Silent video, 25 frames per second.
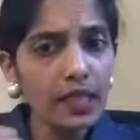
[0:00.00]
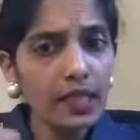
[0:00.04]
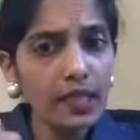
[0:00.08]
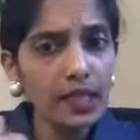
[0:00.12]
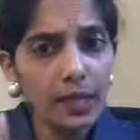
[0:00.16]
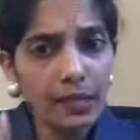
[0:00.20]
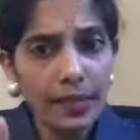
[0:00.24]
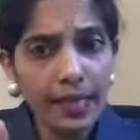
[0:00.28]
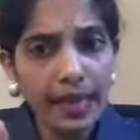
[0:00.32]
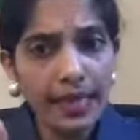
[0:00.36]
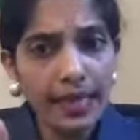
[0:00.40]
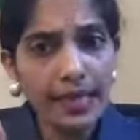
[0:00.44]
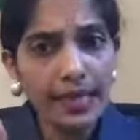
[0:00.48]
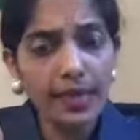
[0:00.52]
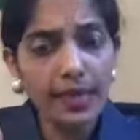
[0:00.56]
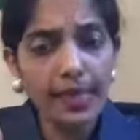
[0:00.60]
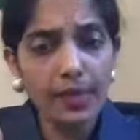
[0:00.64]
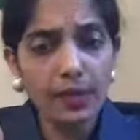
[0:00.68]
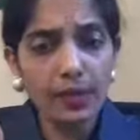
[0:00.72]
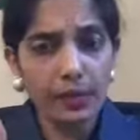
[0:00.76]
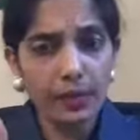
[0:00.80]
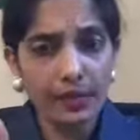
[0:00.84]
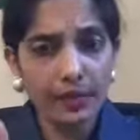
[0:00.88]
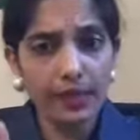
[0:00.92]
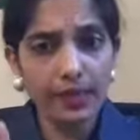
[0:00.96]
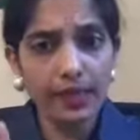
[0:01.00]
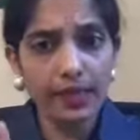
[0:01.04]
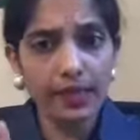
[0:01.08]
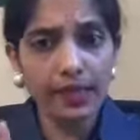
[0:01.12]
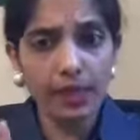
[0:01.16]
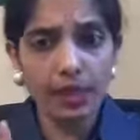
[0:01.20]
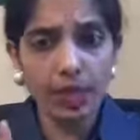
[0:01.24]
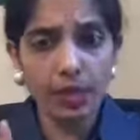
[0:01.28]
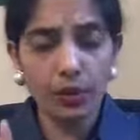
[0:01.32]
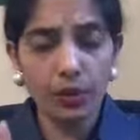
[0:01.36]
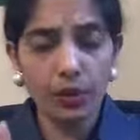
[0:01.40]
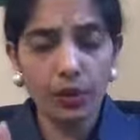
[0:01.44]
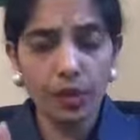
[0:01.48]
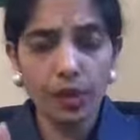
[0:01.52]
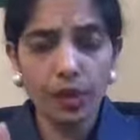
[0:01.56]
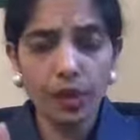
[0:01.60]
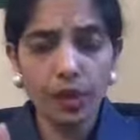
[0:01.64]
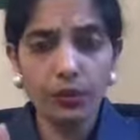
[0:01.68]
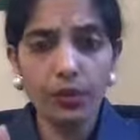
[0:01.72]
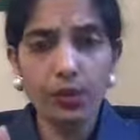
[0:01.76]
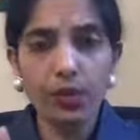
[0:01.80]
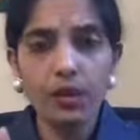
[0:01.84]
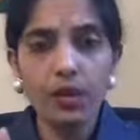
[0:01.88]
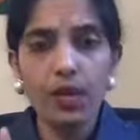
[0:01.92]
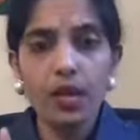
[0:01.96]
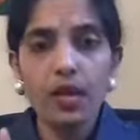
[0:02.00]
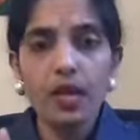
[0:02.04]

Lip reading: So that is one thing that you can do.